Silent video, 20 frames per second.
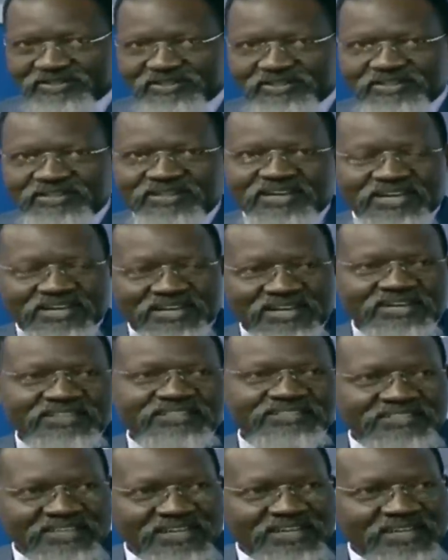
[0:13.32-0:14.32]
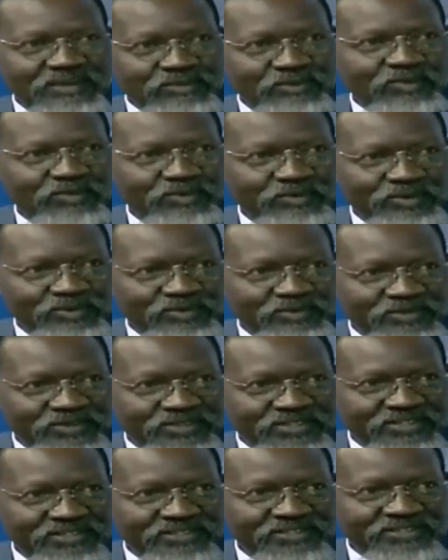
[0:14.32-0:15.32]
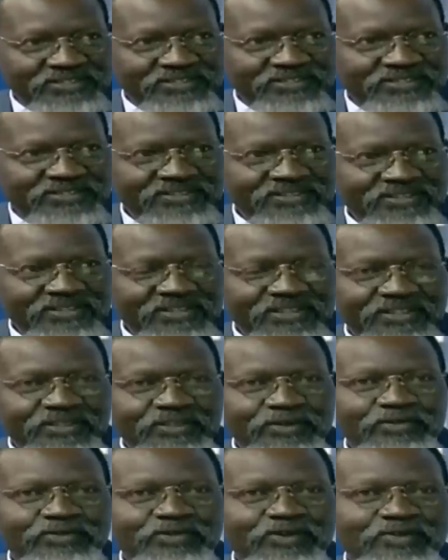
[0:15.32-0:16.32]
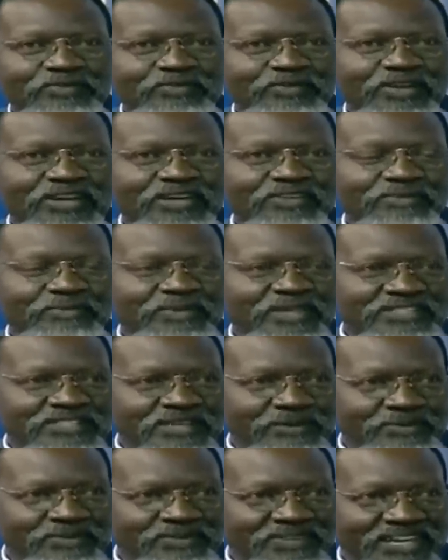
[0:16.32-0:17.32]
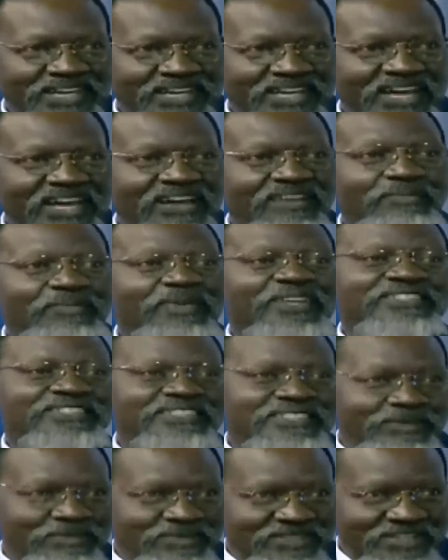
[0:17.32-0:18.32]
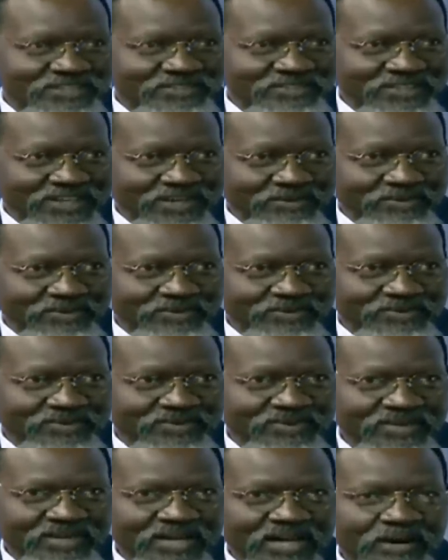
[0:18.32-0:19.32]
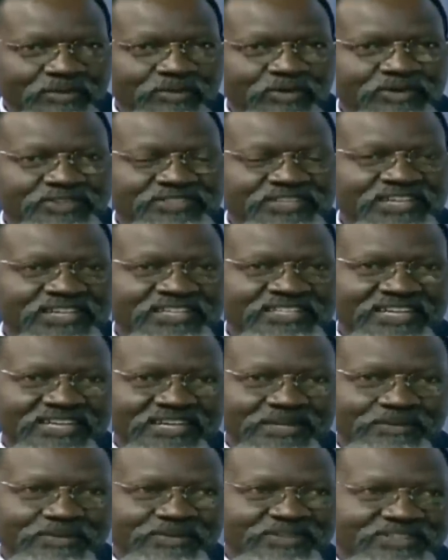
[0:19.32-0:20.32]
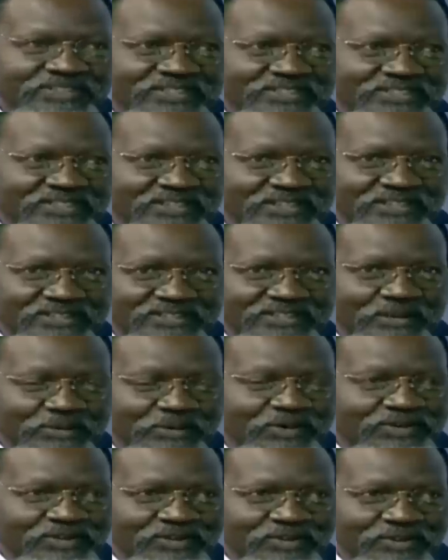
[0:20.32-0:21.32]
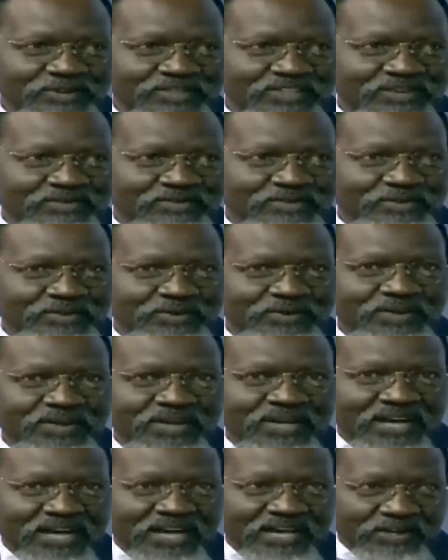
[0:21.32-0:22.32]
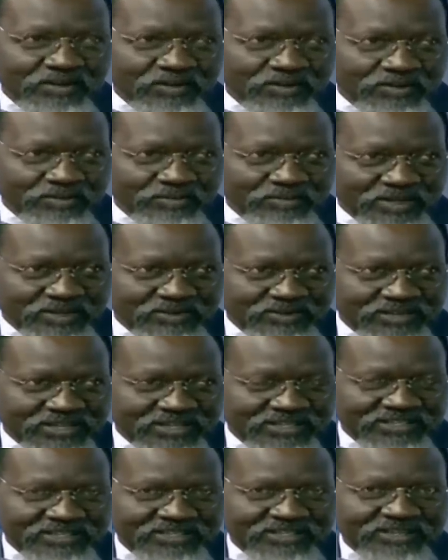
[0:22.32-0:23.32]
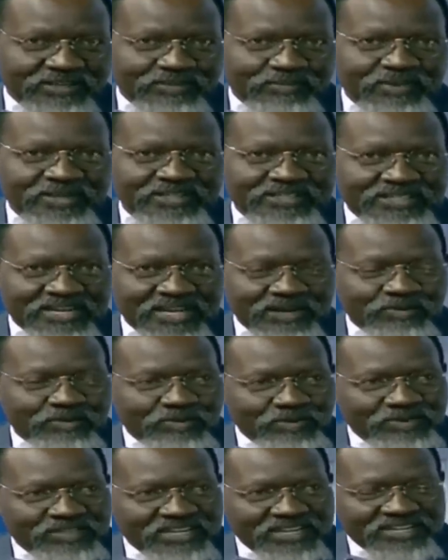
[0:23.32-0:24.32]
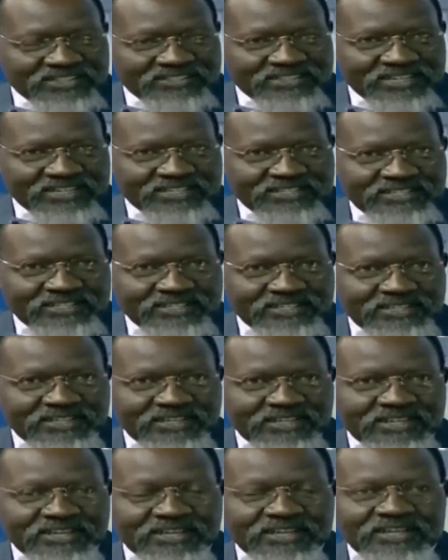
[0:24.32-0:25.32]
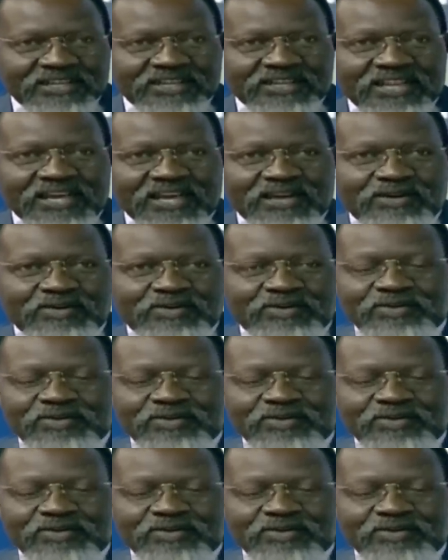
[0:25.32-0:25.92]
Raila is like a mgumo tree. Those who have tried to mess up with Raila have messed themselves up. I'm not saying that I'm his supporter or what have you. I know him personally, but I'll put that aside. Now,